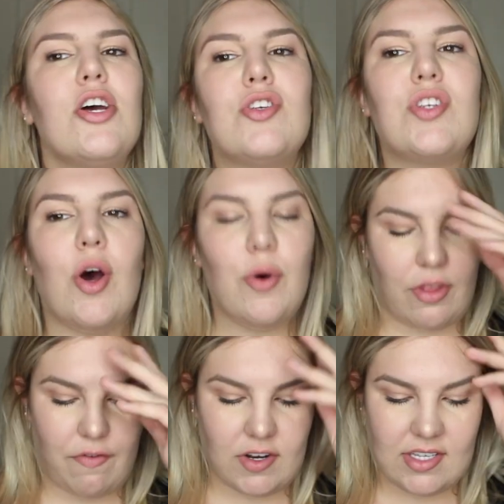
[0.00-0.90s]
So
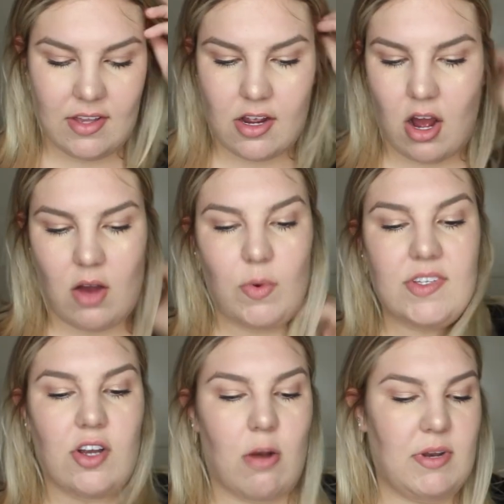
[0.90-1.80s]
the first thing I got
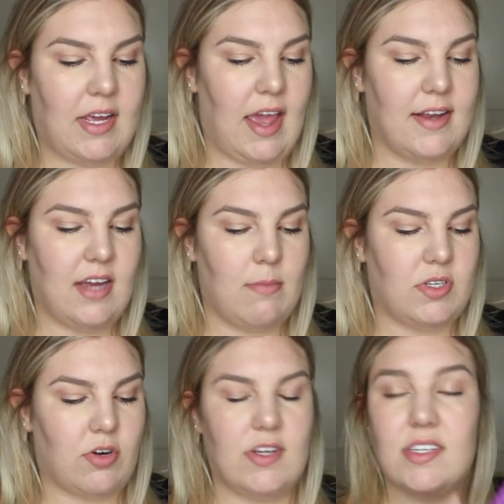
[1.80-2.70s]
was the Urban Decay
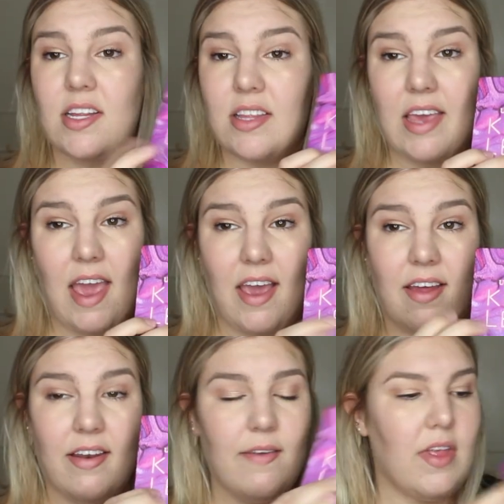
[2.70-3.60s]
times Kristen Lee
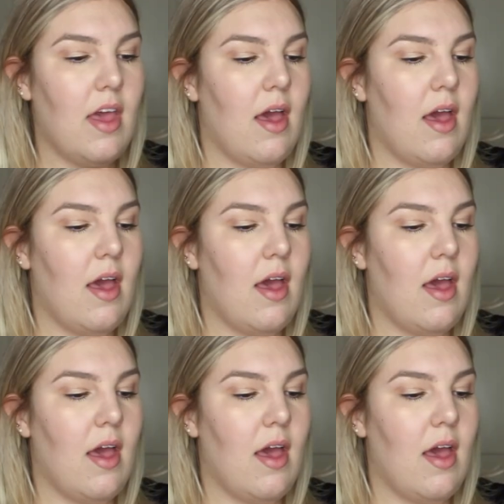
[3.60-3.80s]
Ann